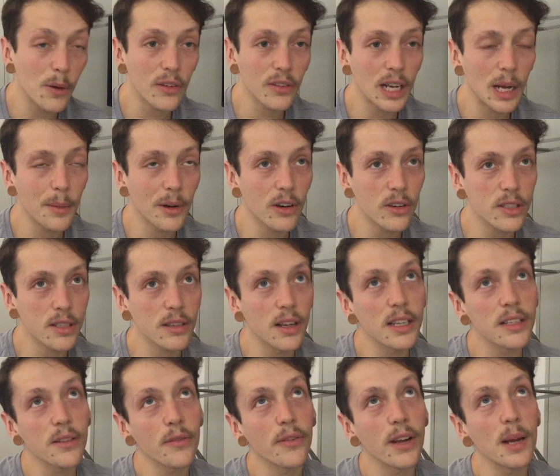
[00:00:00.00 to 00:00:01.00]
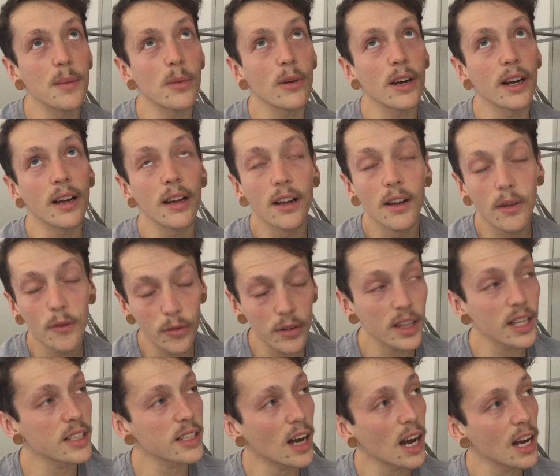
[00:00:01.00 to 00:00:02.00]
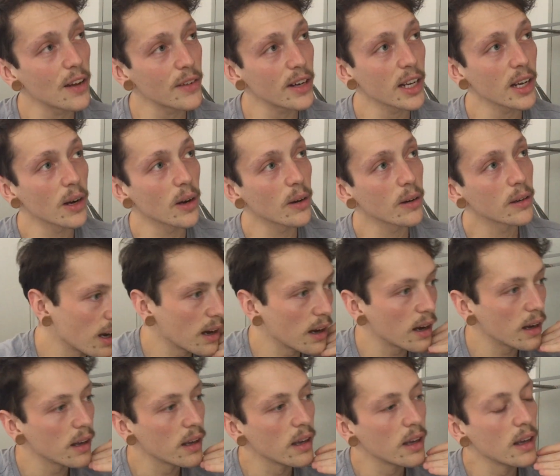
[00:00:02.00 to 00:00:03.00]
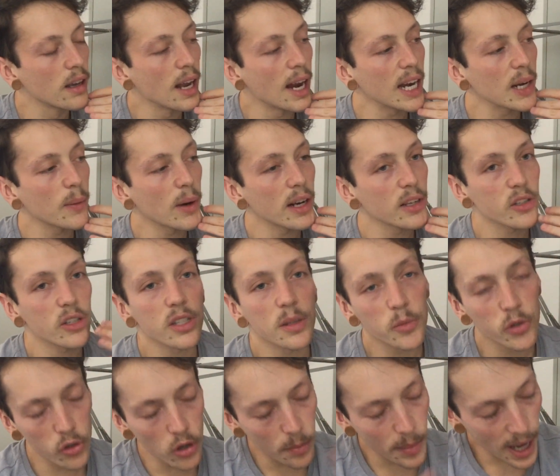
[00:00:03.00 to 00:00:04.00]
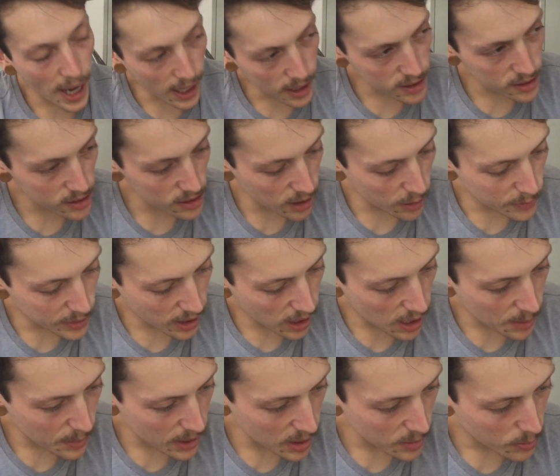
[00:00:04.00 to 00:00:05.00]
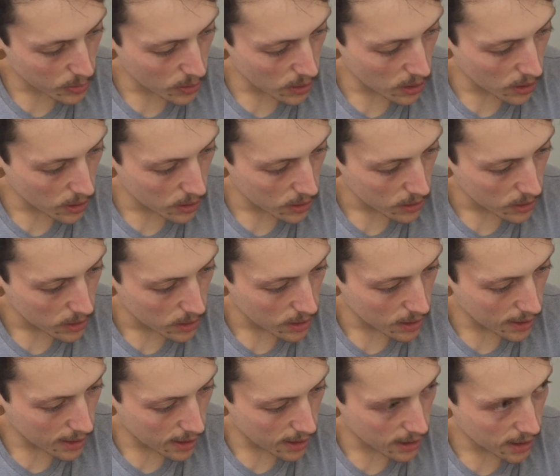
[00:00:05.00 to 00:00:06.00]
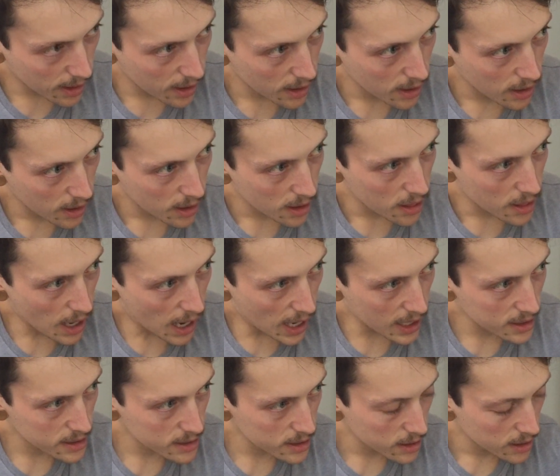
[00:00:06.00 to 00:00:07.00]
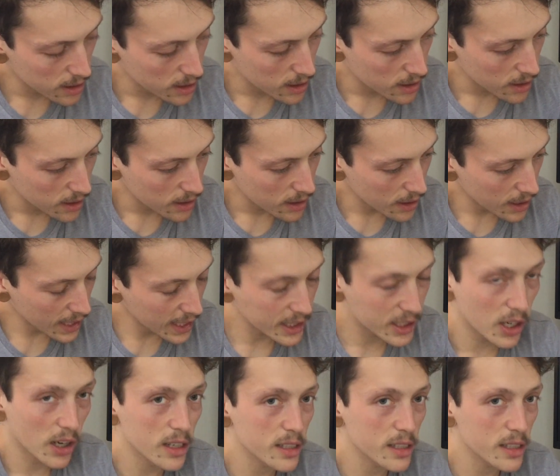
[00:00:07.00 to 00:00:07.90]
I would have come across as a fanboy for the entire video. Anyway, so some drawbacks of the iPad Pro are that it